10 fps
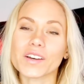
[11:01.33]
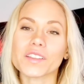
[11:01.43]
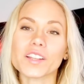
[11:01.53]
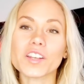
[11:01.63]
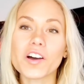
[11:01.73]

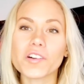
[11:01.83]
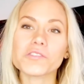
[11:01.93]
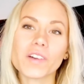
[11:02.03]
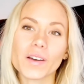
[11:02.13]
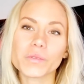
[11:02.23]
long
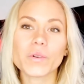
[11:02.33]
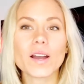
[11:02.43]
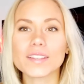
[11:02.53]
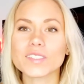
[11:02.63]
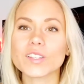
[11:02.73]
run. What
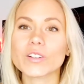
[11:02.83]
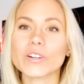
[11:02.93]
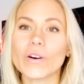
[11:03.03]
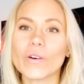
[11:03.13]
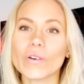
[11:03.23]
is your
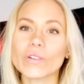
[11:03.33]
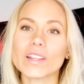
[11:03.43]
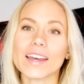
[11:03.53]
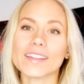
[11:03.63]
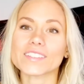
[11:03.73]
goal,
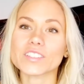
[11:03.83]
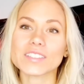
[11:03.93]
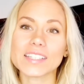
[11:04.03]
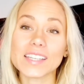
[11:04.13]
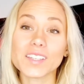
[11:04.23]
and just
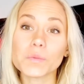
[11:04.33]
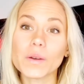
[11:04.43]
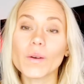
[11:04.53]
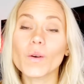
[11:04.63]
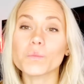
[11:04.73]
keep
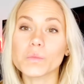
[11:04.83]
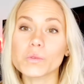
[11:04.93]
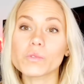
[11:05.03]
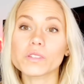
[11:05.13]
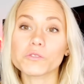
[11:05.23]

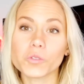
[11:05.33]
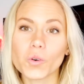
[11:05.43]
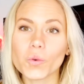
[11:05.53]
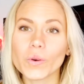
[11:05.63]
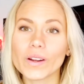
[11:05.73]
moving
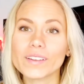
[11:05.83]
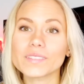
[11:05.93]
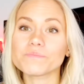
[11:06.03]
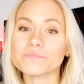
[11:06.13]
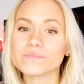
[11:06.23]
forward.
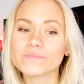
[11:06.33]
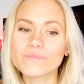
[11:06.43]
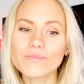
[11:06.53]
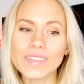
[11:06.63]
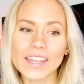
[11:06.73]

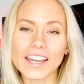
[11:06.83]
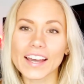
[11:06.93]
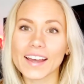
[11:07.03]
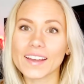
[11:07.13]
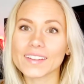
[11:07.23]

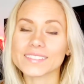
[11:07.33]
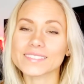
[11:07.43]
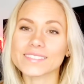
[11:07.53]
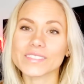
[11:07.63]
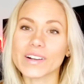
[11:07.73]

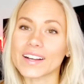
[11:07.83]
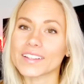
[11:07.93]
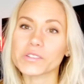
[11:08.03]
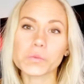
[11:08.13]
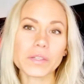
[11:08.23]
And well, it
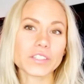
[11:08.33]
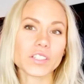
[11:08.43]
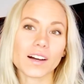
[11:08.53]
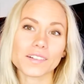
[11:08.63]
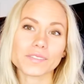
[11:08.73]
will be
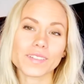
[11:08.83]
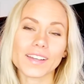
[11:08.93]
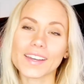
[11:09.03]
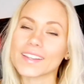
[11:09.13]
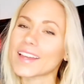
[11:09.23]
tough.
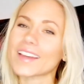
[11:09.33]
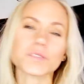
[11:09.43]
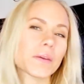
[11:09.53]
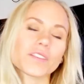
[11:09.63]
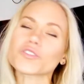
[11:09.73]
It has
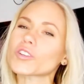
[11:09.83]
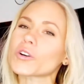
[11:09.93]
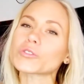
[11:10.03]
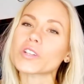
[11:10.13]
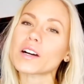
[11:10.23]
been so
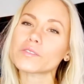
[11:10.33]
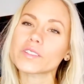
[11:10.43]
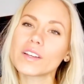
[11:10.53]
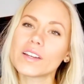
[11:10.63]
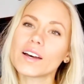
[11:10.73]
tough
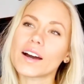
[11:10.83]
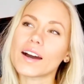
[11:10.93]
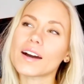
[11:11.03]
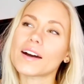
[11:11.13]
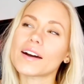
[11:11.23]

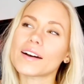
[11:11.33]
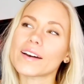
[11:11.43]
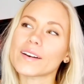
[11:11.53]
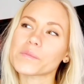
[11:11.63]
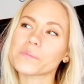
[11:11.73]

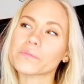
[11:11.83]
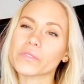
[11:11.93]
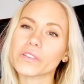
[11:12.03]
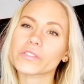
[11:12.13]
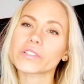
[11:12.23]

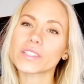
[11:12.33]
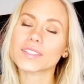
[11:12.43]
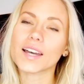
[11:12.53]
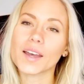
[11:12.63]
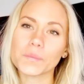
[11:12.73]
through the
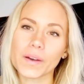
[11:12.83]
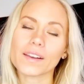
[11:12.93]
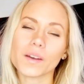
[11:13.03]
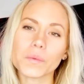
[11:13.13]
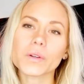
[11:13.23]
time, but
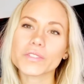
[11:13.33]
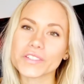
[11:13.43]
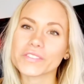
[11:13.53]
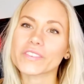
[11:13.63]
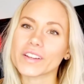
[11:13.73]
I'm also
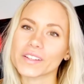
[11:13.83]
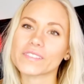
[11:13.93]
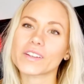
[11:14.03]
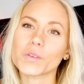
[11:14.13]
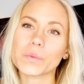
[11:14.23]
very,
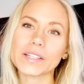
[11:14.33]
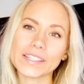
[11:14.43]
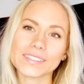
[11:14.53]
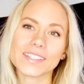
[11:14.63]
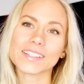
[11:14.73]
very
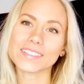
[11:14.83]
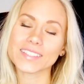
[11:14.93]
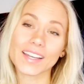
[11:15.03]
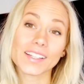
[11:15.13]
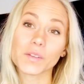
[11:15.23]
pleased and
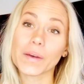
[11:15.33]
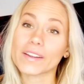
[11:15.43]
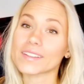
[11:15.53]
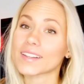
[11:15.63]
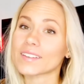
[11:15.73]
excited about
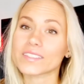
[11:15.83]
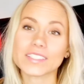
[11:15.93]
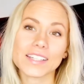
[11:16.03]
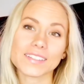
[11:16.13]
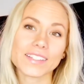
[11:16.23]
it every
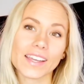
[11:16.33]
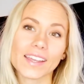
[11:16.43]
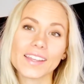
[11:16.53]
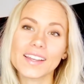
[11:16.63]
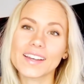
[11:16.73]
single day
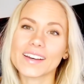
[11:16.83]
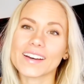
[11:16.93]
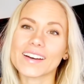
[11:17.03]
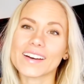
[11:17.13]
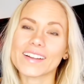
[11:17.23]

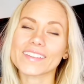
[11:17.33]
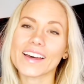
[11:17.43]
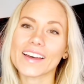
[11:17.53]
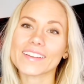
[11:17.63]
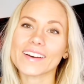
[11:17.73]

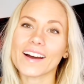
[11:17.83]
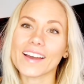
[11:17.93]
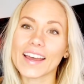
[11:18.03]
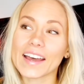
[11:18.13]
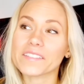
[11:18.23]
that I
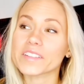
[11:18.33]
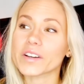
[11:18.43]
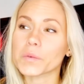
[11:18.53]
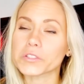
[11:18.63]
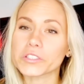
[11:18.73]
have the
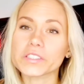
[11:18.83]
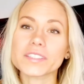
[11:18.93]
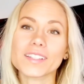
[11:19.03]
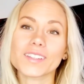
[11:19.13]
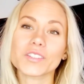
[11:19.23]

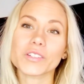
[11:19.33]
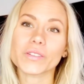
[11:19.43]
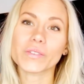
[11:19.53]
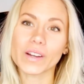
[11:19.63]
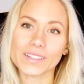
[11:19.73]
opportunity to
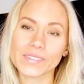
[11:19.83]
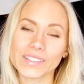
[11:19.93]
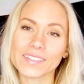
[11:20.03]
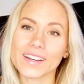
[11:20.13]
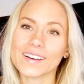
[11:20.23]
work
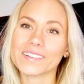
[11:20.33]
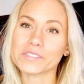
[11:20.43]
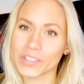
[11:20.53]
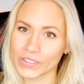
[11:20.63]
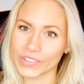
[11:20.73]
with
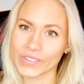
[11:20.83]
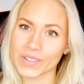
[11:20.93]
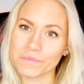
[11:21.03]
Floating Grip.